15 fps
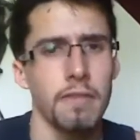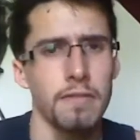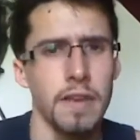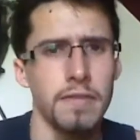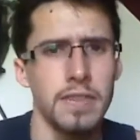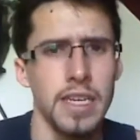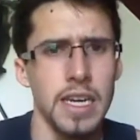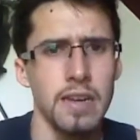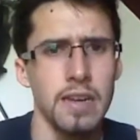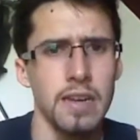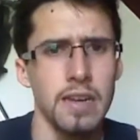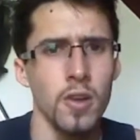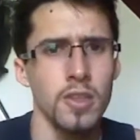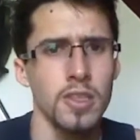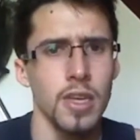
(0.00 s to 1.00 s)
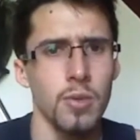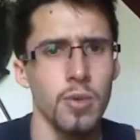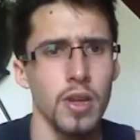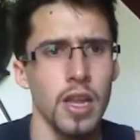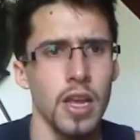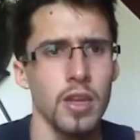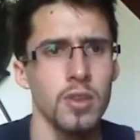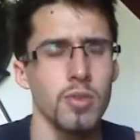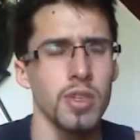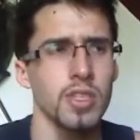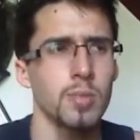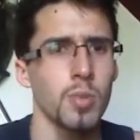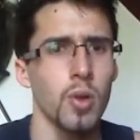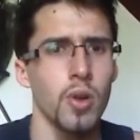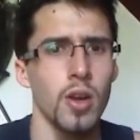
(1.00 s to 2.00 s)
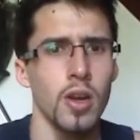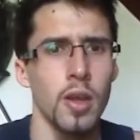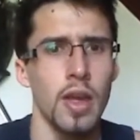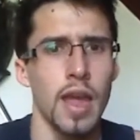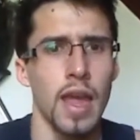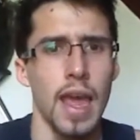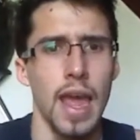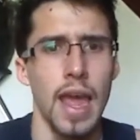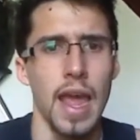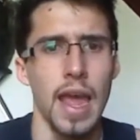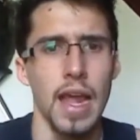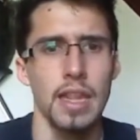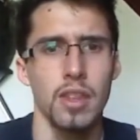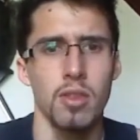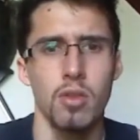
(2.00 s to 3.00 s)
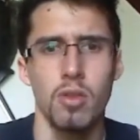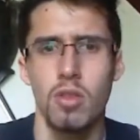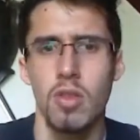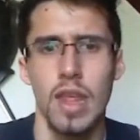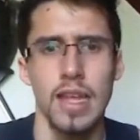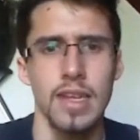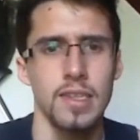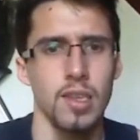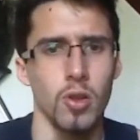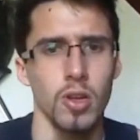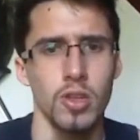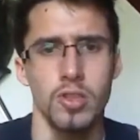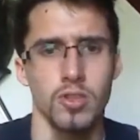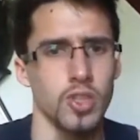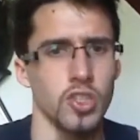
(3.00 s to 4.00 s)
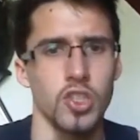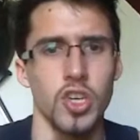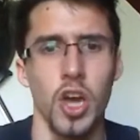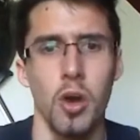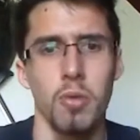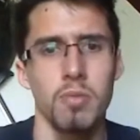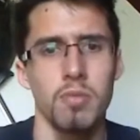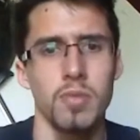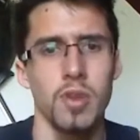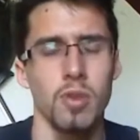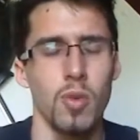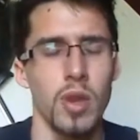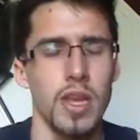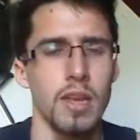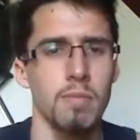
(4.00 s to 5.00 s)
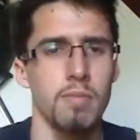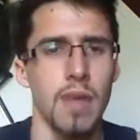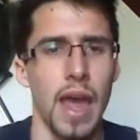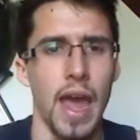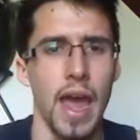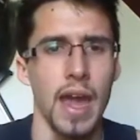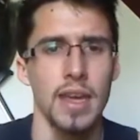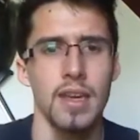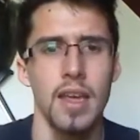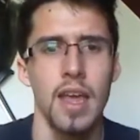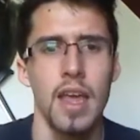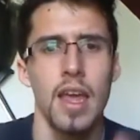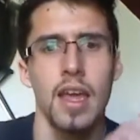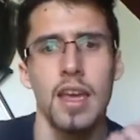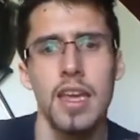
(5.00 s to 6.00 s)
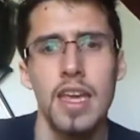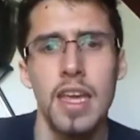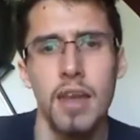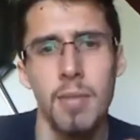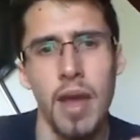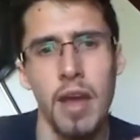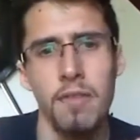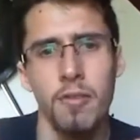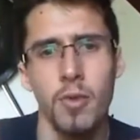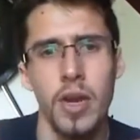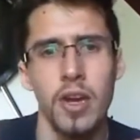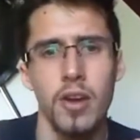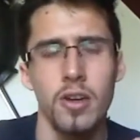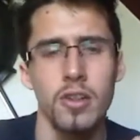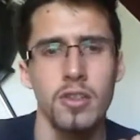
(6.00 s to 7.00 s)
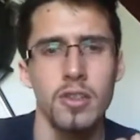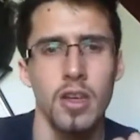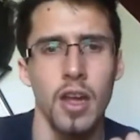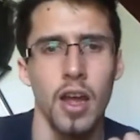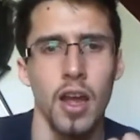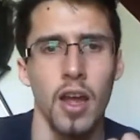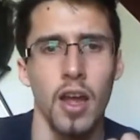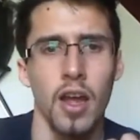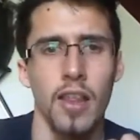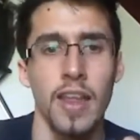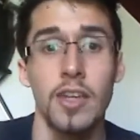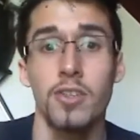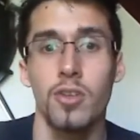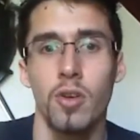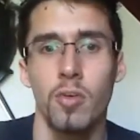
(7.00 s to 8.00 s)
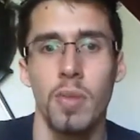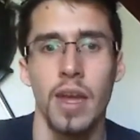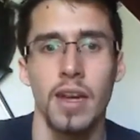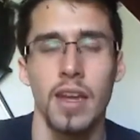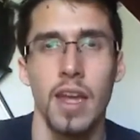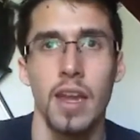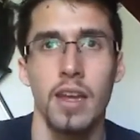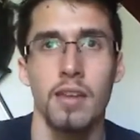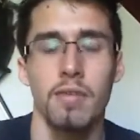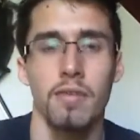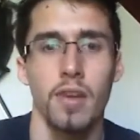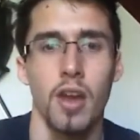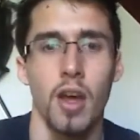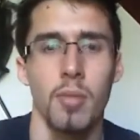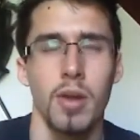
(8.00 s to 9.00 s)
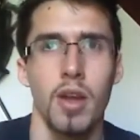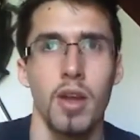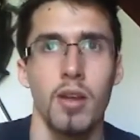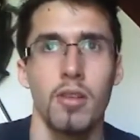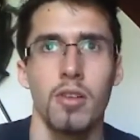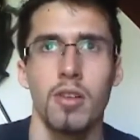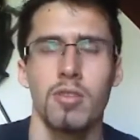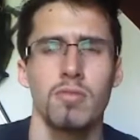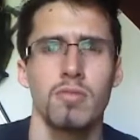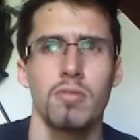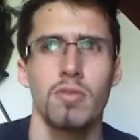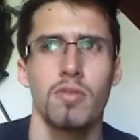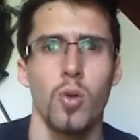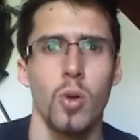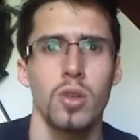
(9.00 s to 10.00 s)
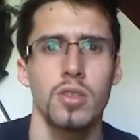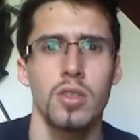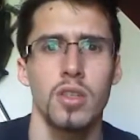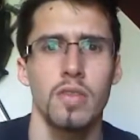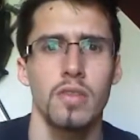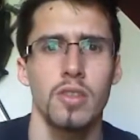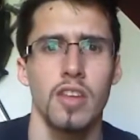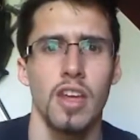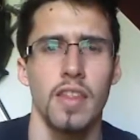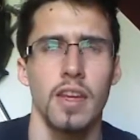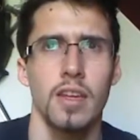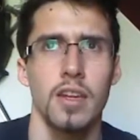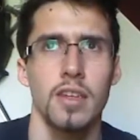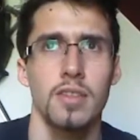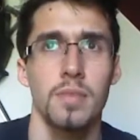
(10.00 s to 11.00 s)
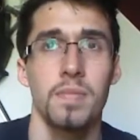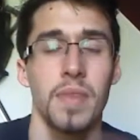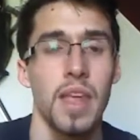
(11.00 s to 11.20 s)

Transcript: 15 vaults that we're allowed to explore, and they told us just go. We had EMF readers, electromagnetic phenomenon, or force, I think it is.